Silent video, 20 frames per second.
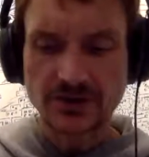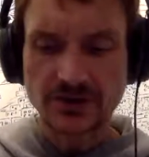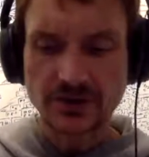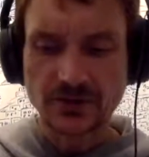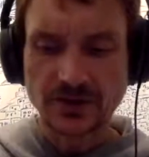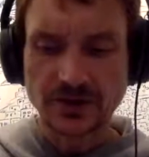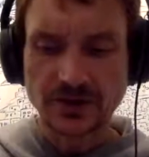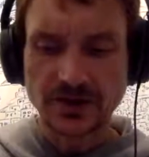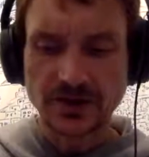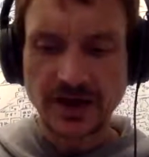the
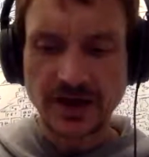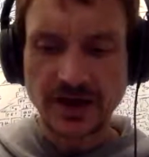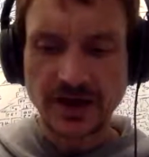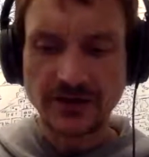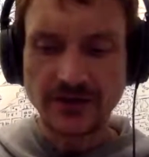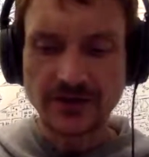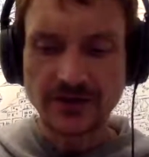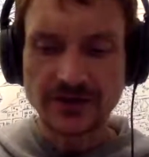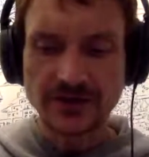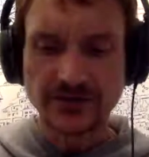Navy did
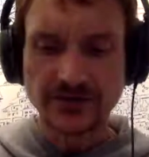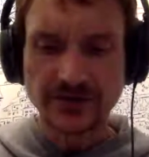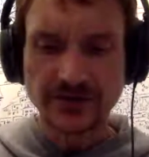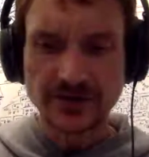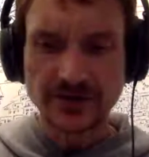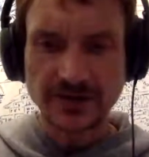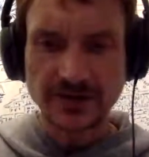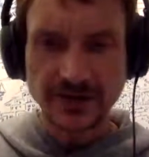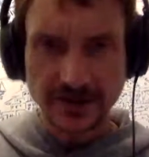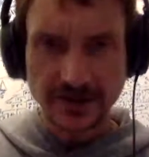very
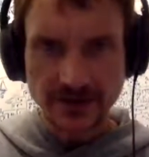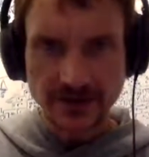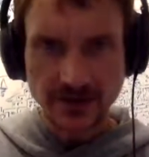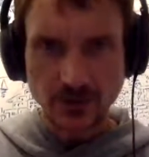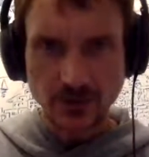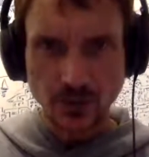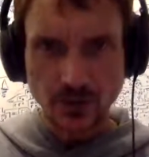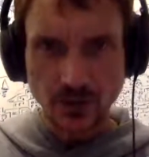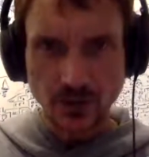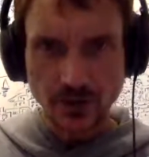late in the
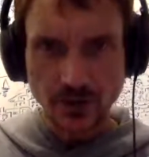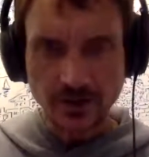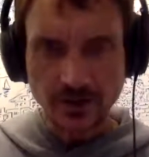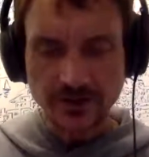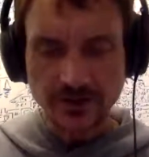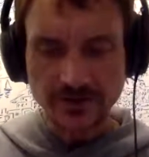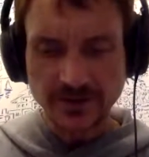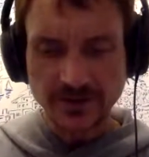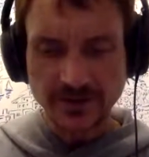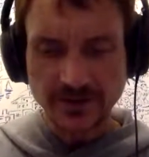war.
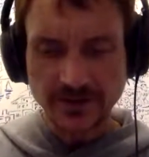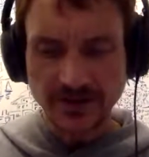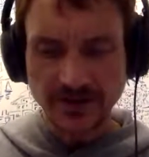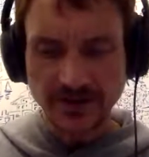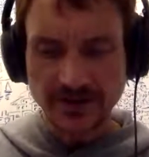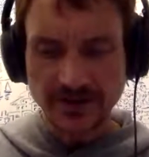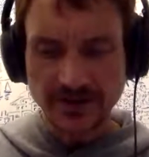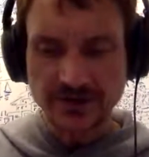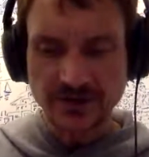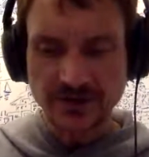They
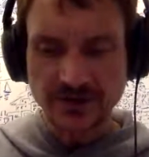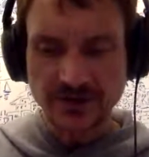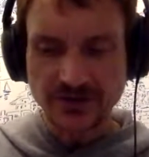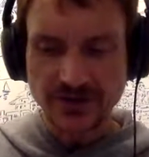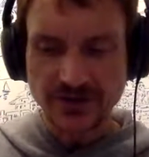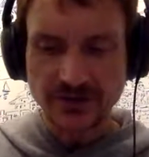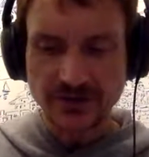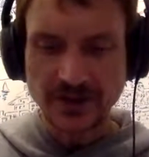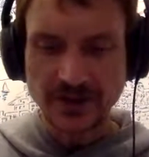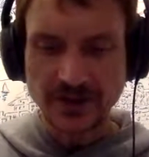constructed
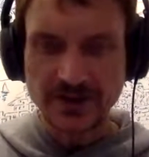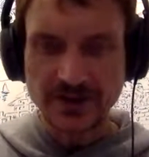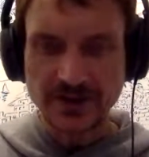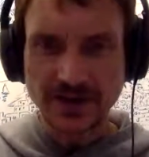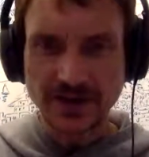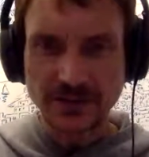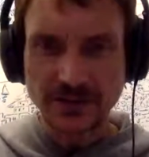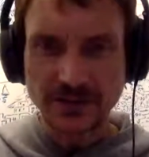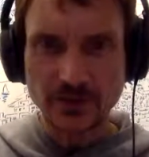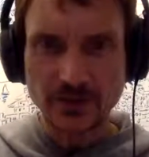mini
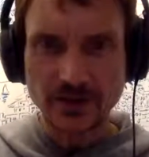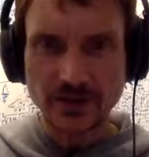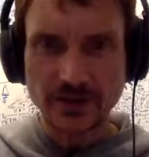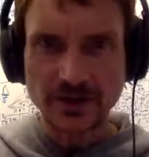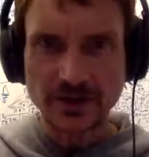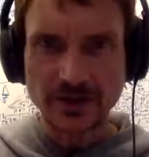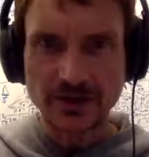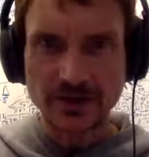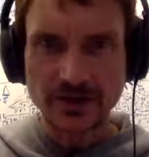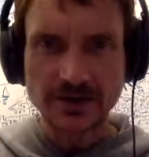submarines.
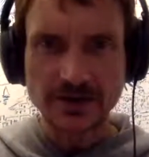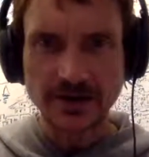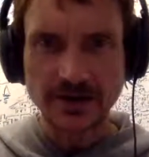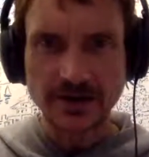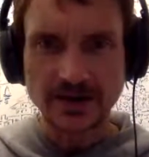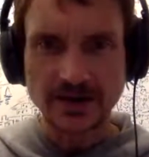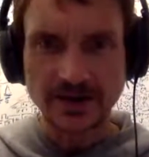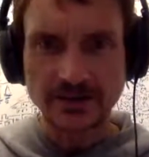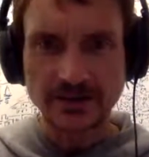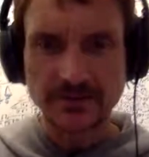
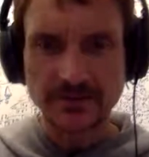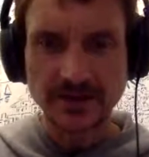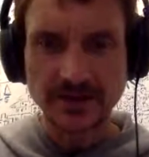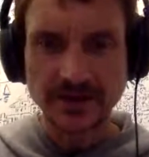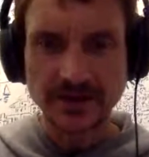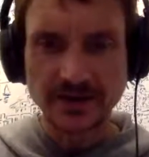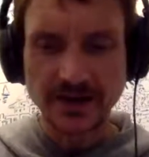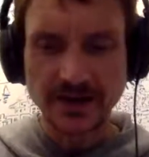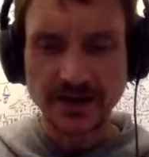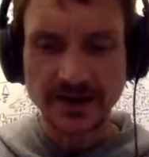They
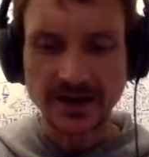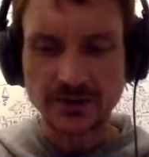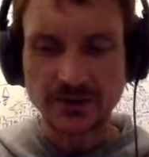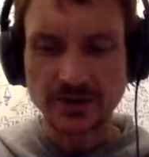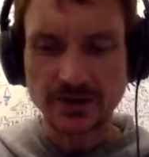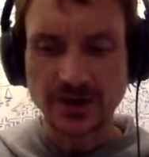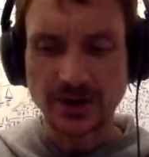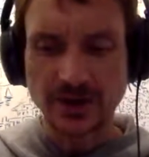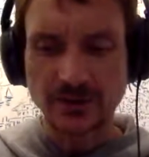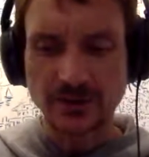had to be
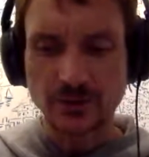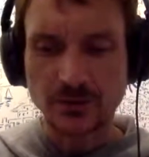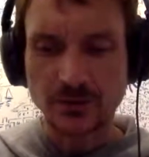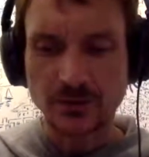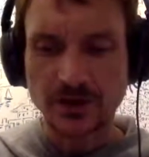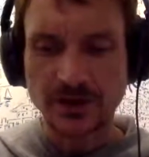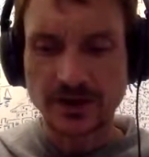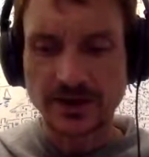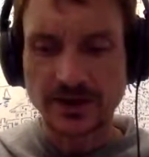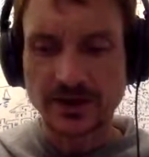operating
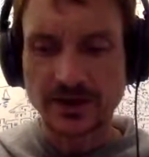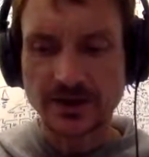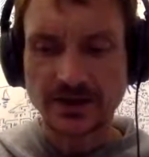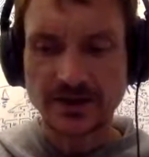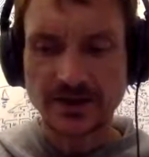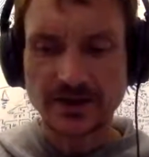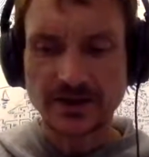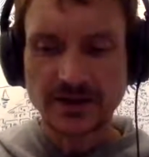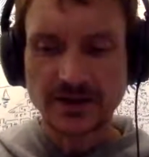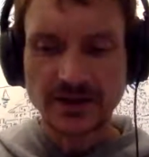
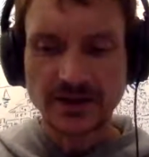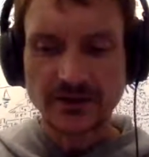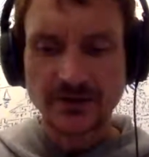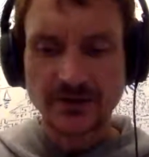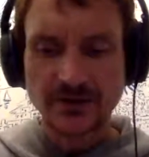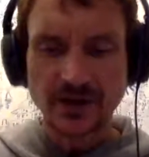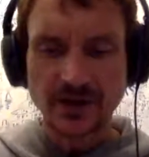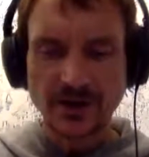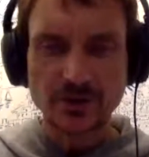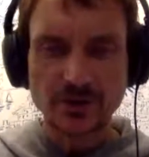for up
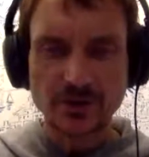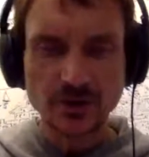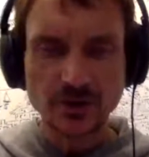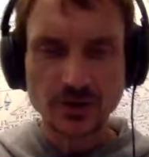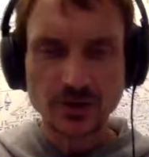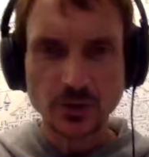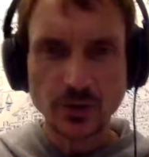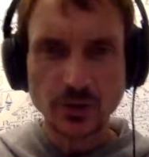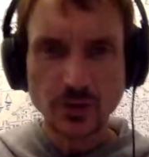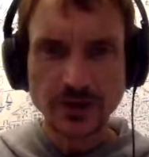to a
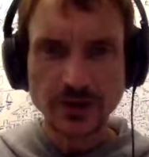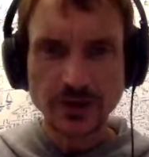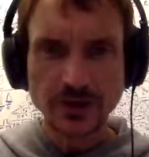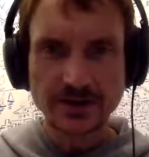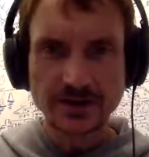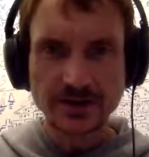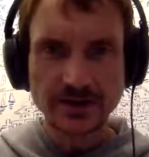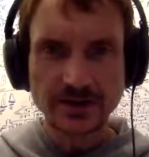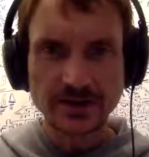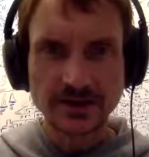week,
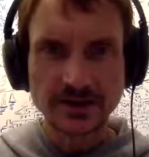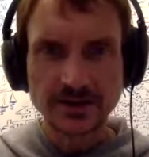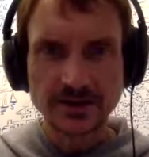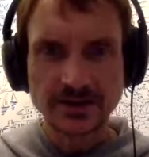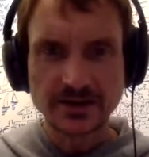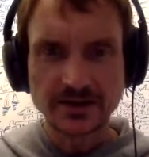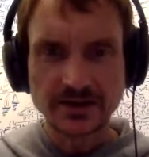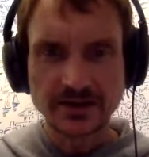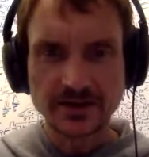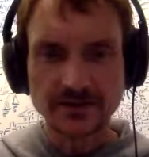and they
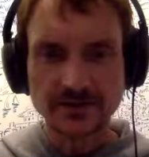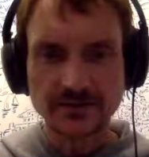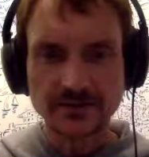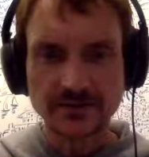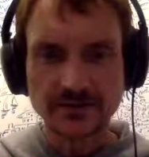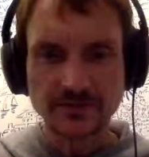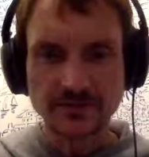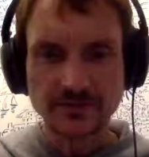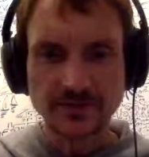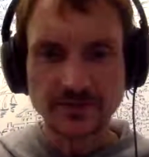
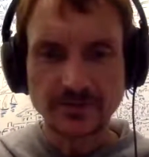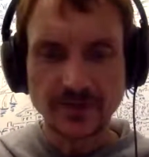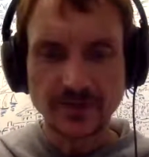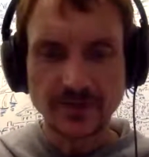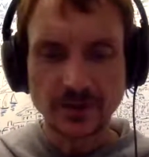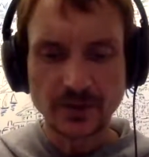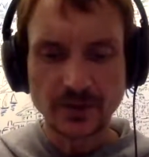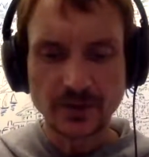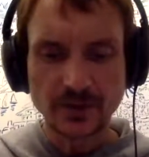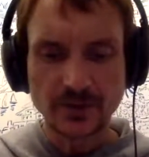were
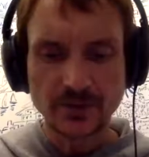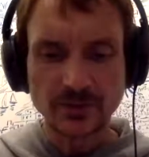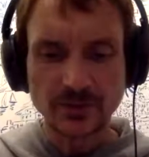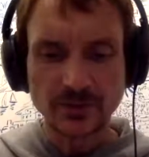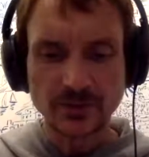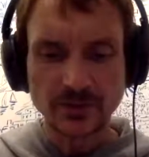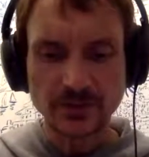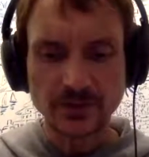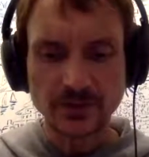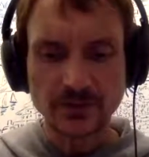
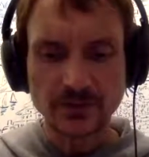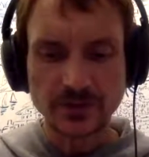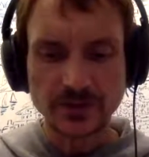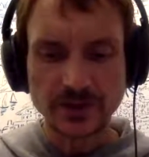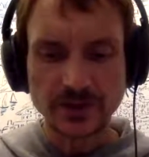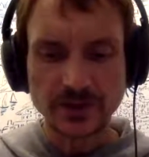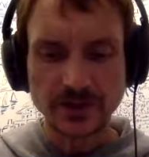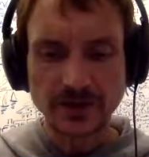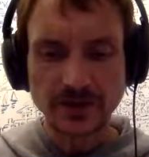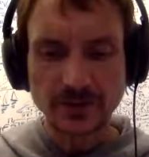being
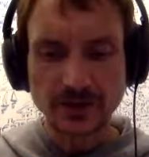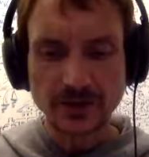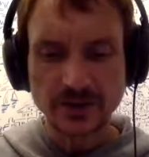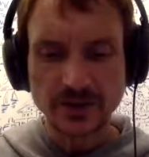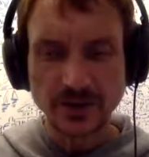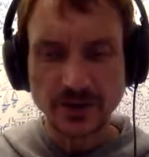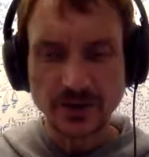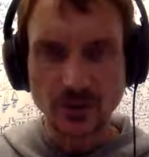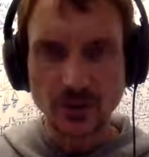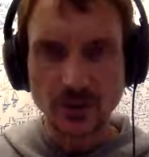operated by
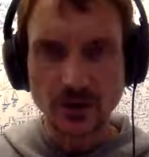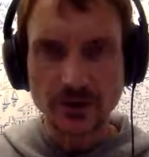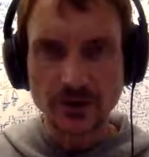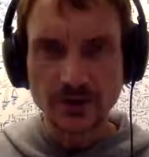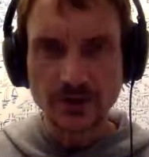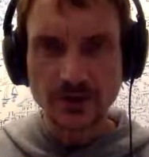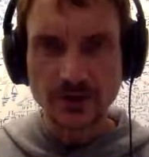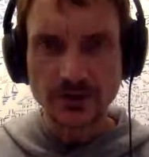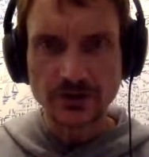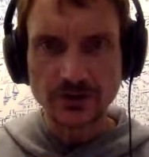one or
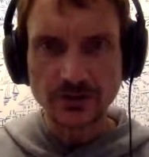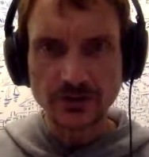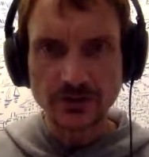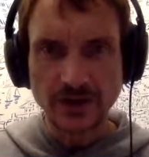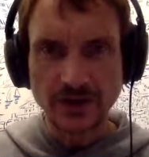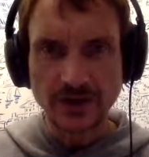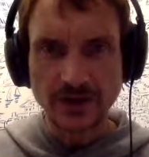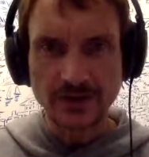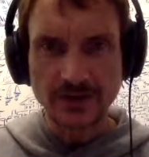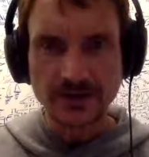two men.
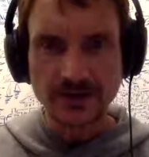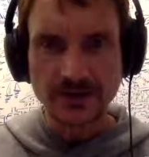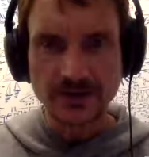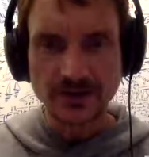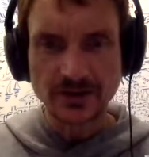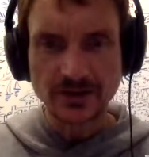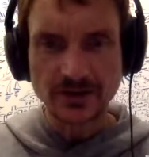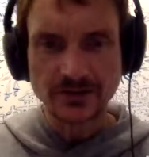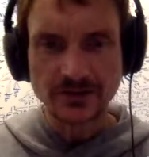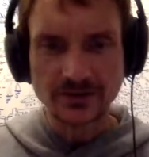So
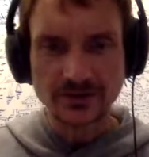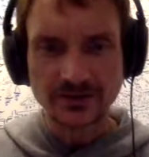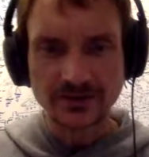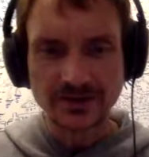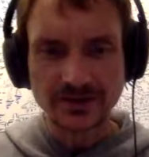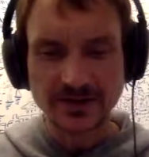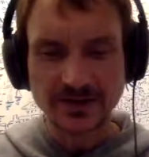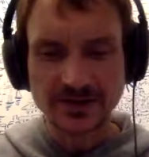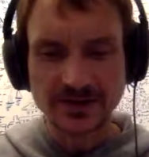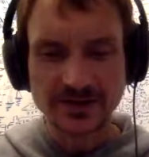
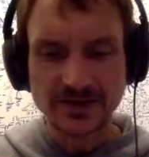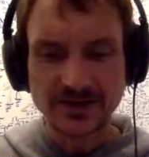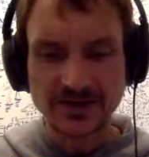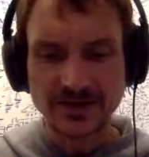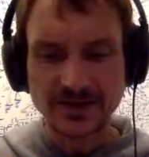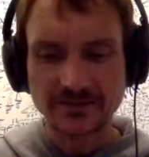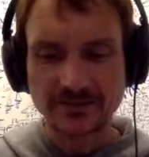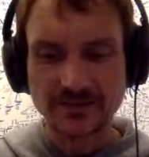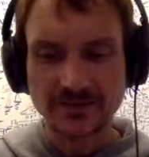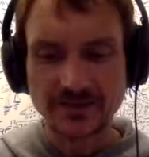
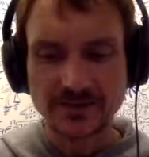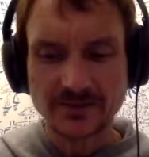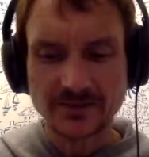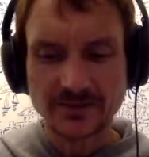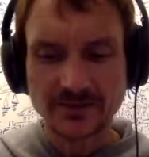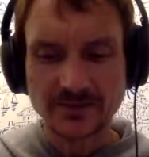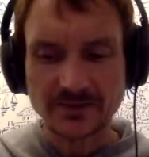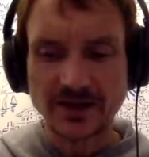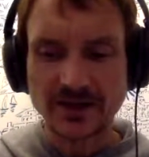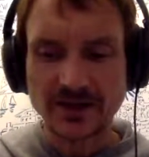they
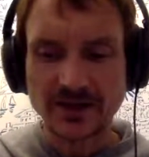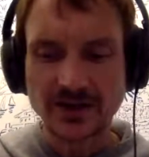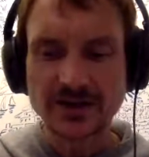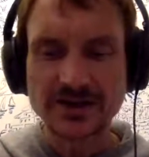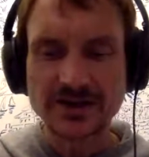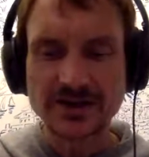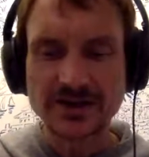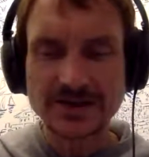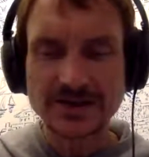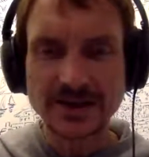couldn't
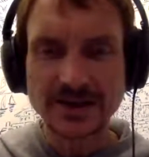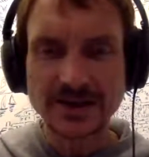sleep